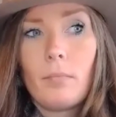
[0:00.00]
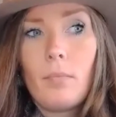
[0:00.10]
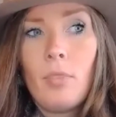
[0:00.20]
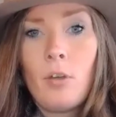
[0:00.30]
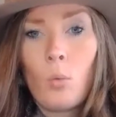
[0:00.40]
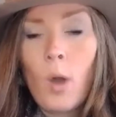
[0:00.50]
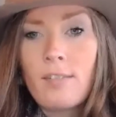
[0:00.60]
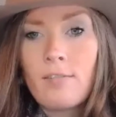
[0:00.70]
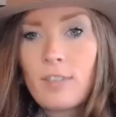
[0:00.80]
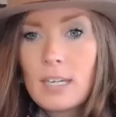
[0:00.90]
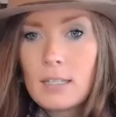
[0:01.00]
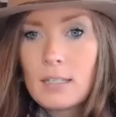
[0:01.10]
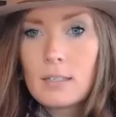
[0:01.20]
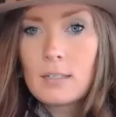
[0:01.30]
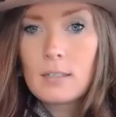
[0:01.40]
The wife
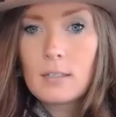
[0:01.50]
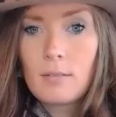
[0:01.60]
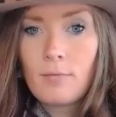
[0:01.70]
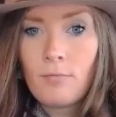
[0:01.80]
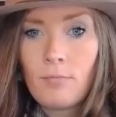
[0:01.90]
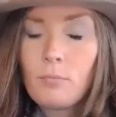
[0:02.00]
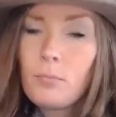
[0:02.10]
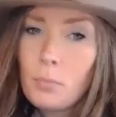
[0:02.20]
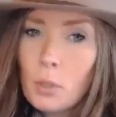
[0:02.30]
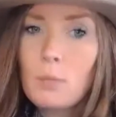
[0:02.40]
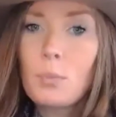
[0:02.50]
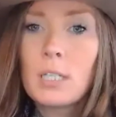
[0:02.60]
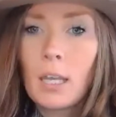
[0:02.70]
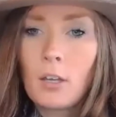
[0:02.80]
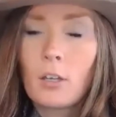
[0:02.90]
is pretty particular